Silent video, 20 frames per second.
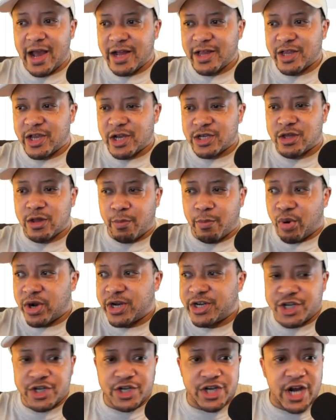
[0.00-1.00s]
does the
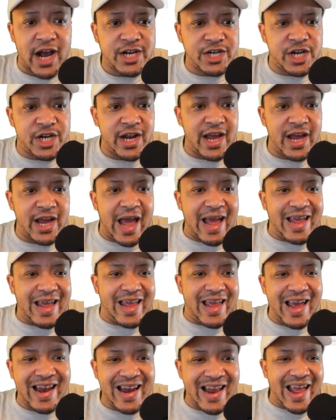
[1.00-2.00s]
projection
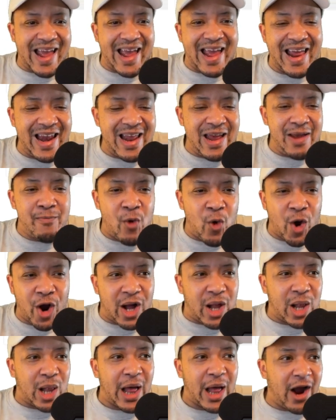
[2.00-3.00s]
get any more
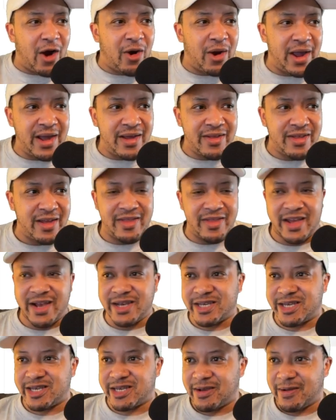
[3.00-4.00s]
glaring than
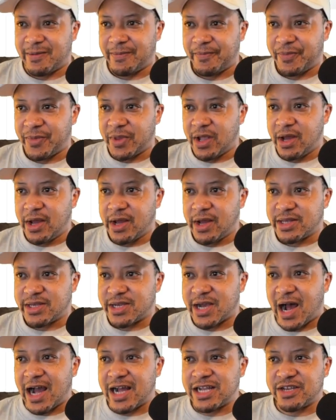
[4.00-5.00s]
this?
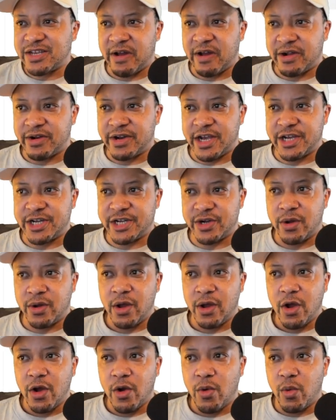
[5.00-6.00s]
Tides Foundation,
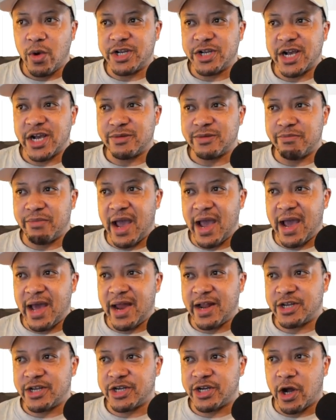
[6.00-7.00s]
which has
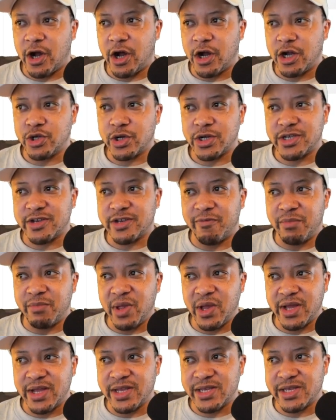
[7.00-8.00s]
managed hundreds
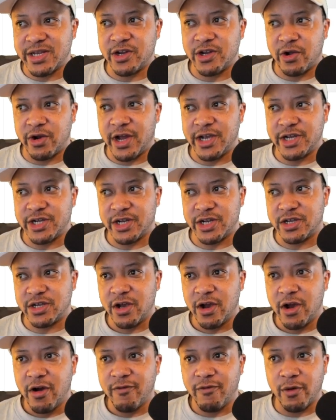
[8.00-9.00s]
millions in donations
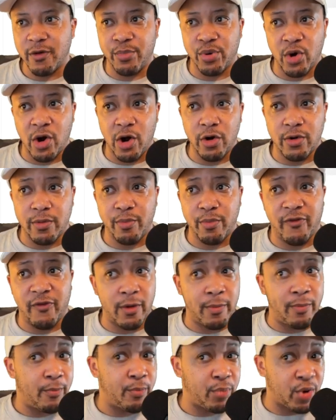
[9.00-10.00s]
for
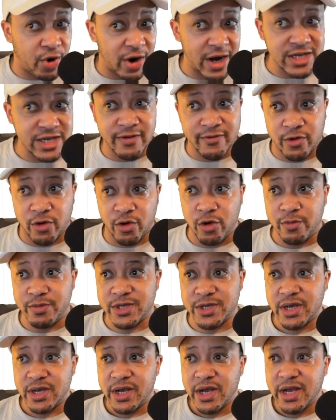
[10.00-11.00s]
progressive
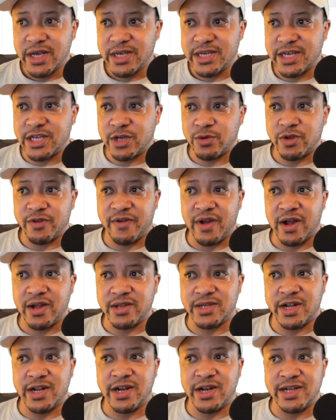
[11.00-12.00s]
groups since it was
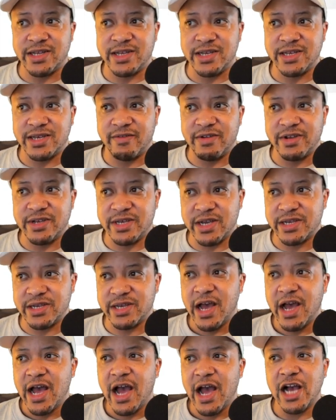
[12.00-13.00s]
founded in 1976,
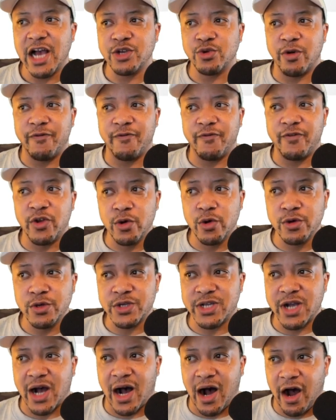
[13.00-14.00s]
has
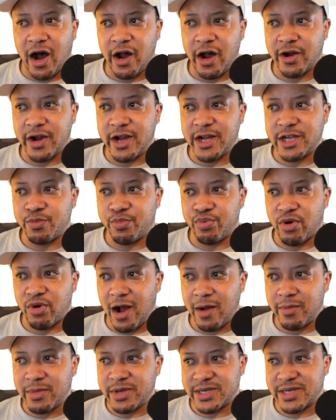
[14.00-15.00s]
refused to honor its
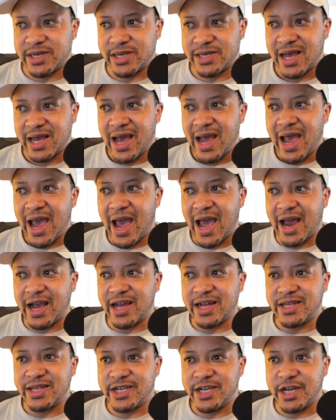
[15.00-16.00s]
promises and
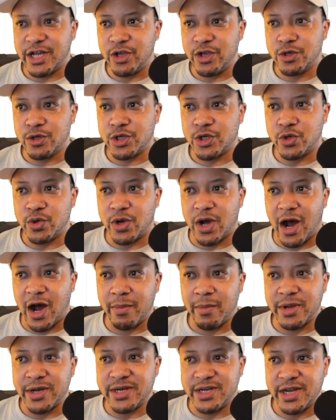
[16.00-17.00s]
continues to
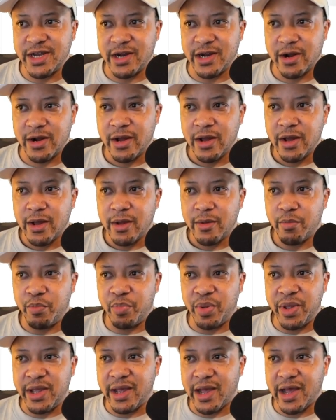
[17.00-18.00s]
commandeer
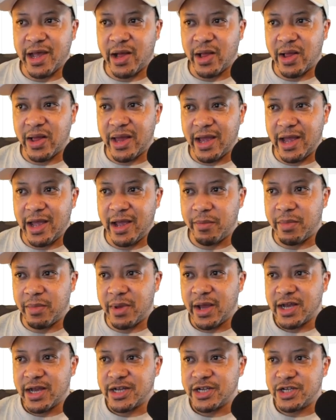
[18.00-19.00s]

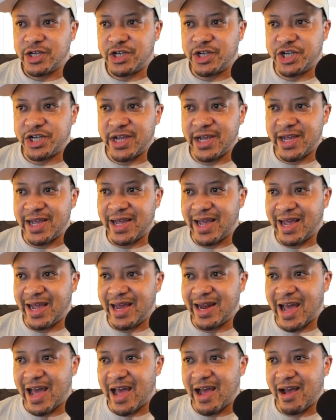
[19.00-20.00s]

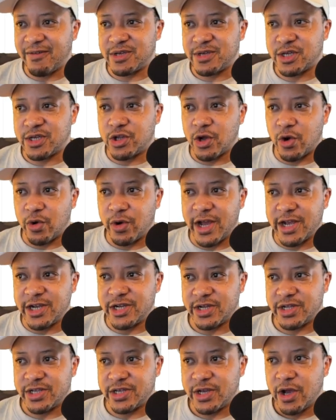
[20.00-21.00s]
BLMGNF's
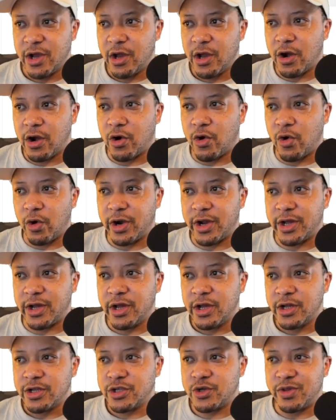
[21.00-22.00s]
donations, according
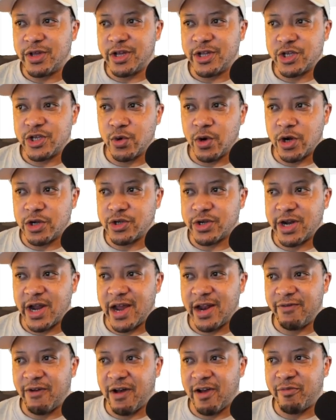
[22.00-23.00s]
to the
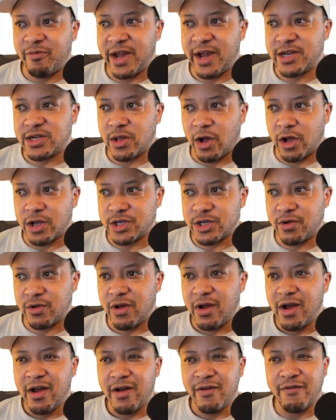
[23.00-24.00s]
285-page lawsuit
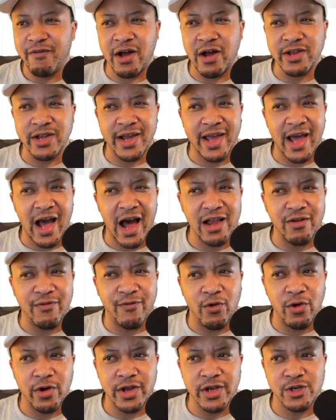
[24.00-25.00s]
filed in
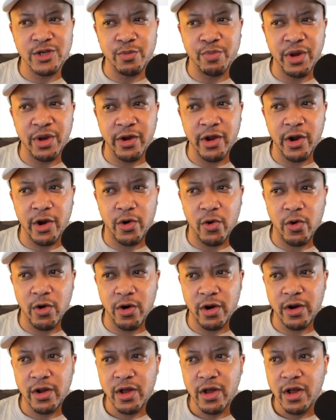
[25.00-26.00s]
California Superior
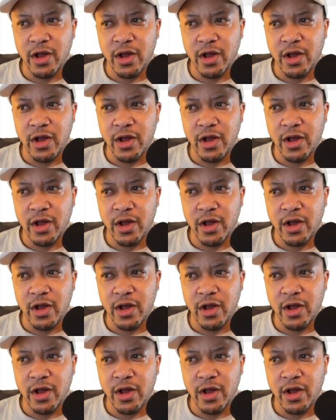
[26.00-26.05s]
Court,